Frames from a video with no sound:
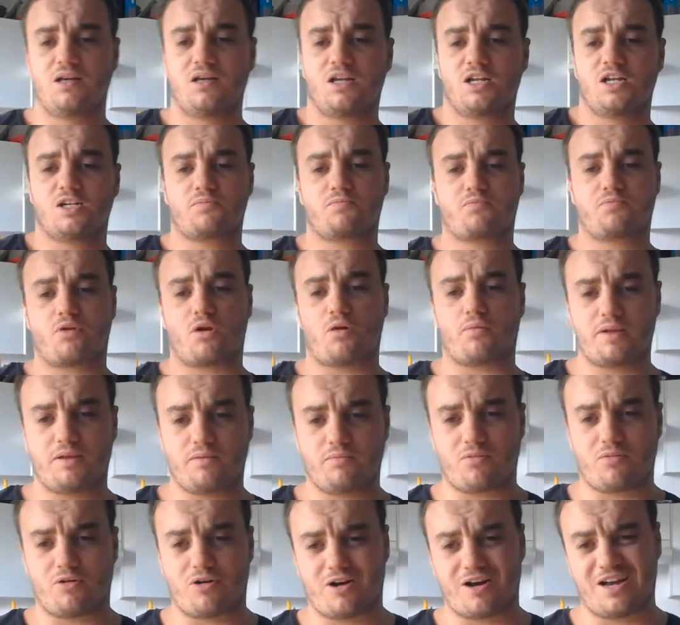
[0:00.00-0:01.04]
Probably
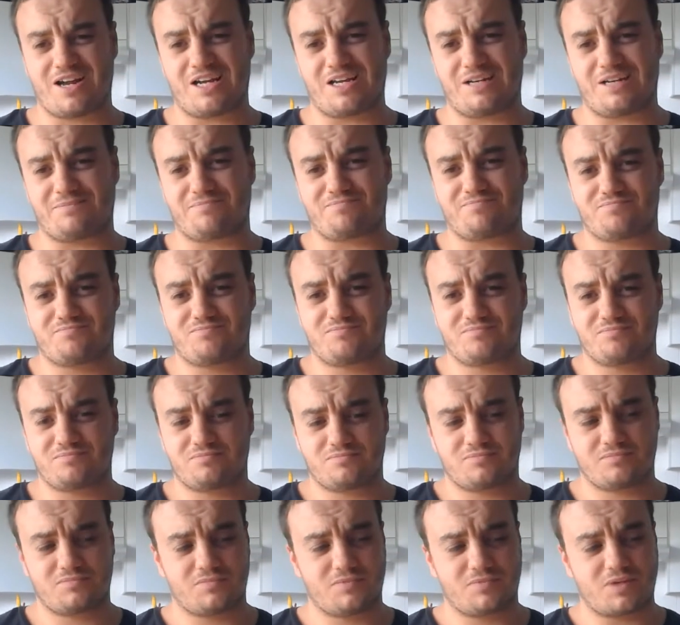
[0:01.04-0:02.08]
I
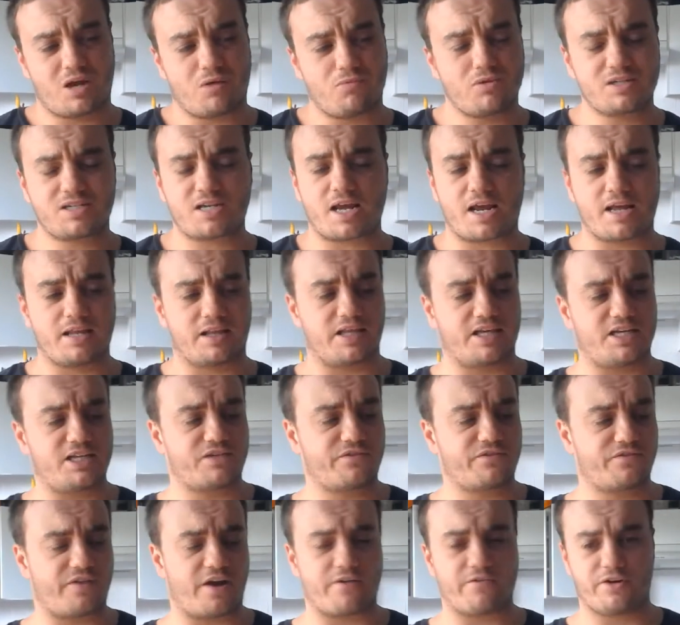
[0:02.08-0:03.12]
wouldn't say
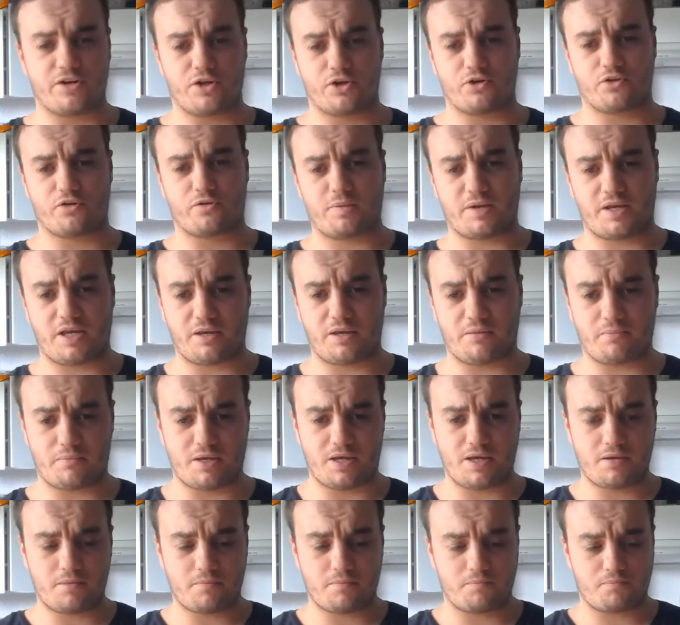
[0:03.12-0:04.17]
least favourite European
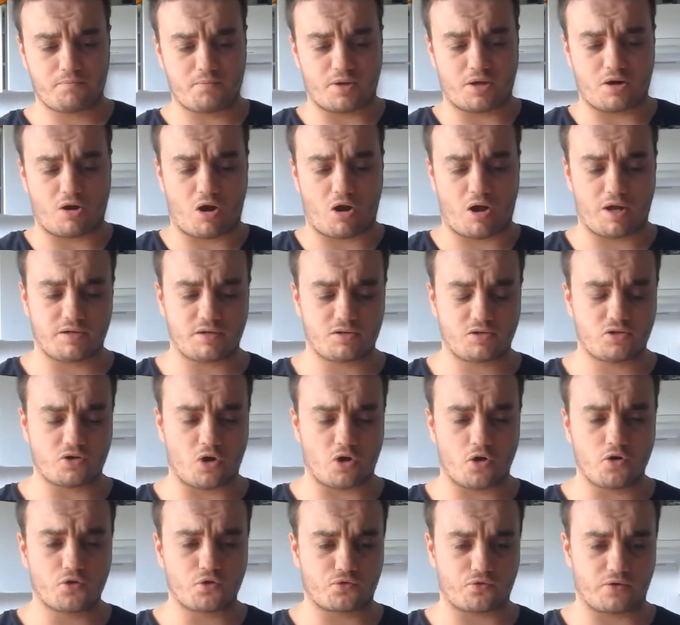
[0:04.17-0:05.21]
beer, but I
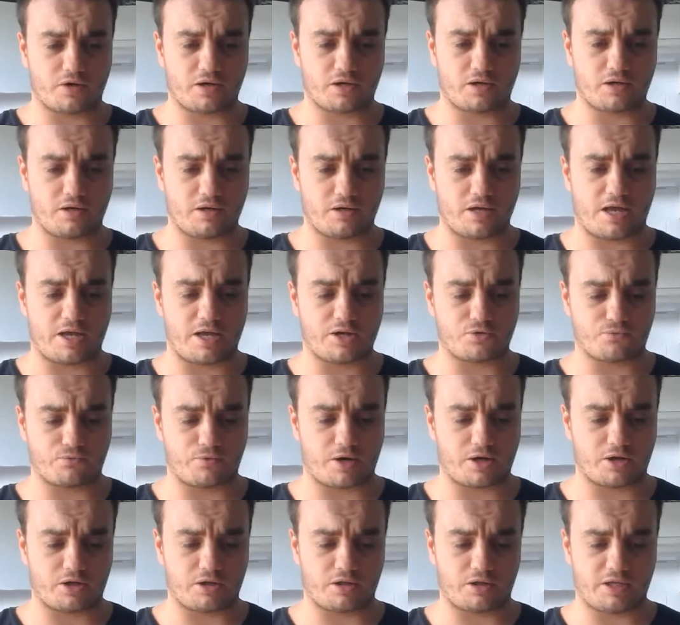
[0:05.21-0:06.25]
don't drink it as
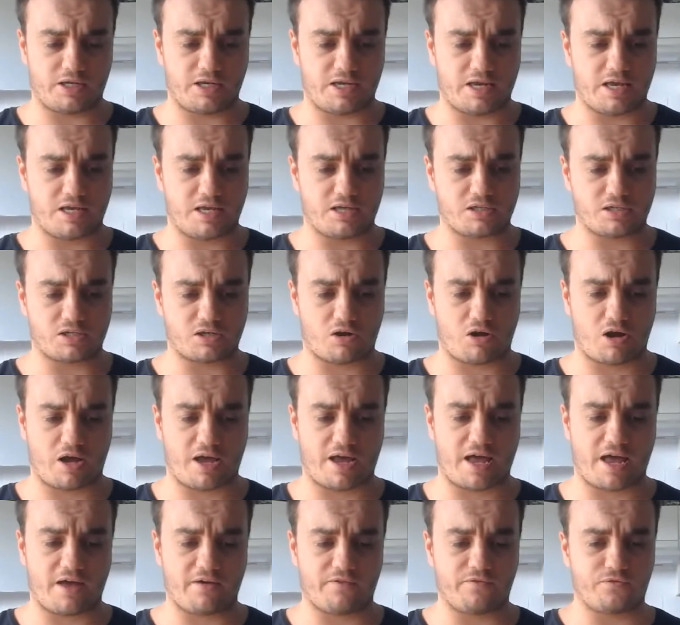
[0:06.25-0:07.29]
regularly as I
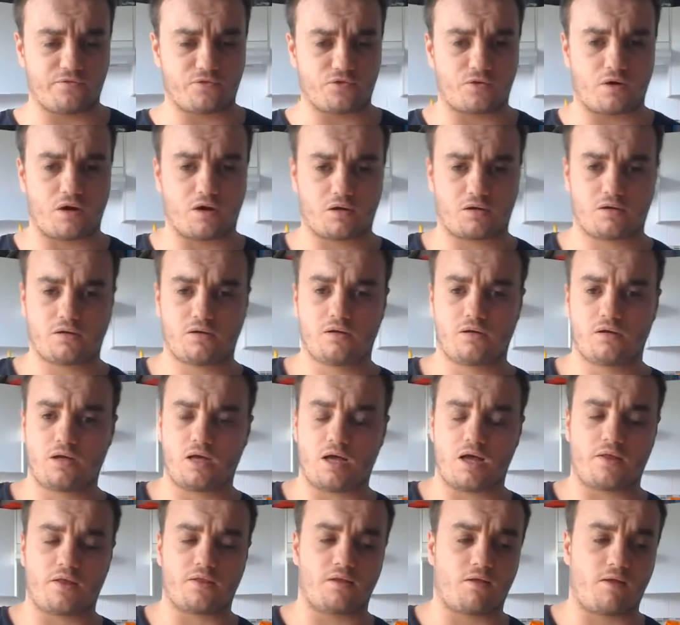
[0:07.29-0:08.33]
have drunk
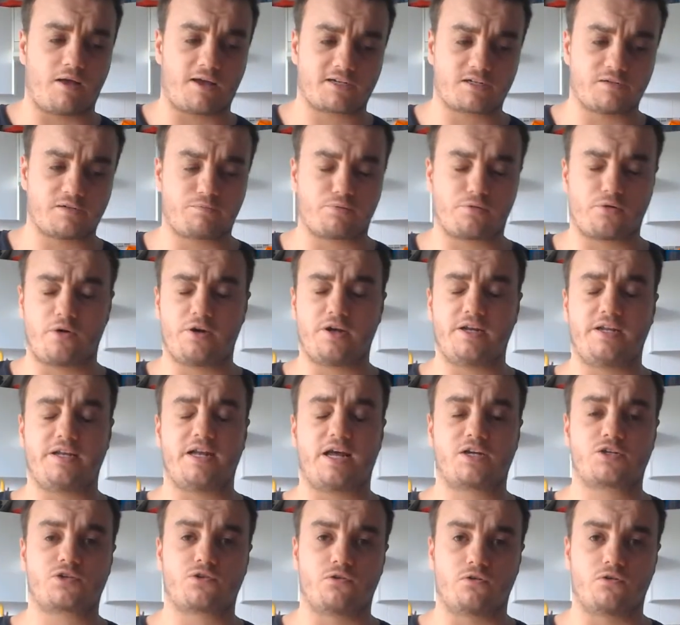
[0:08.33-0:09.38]
the likes of Peroni,
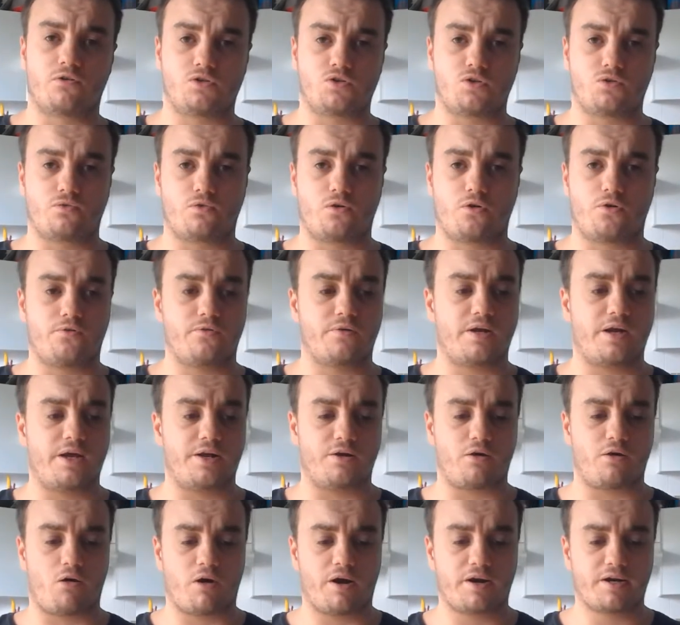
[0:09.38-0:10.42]
Nastro Azzurro, and
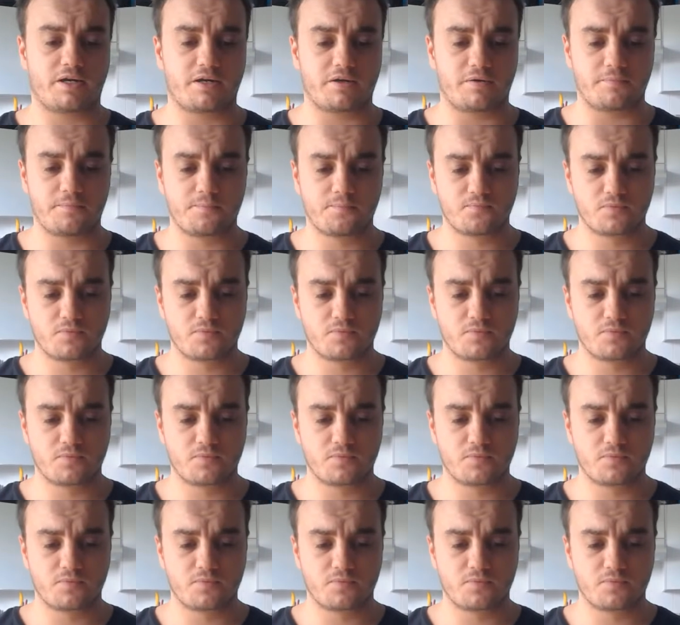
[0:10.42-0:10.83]
Heineken.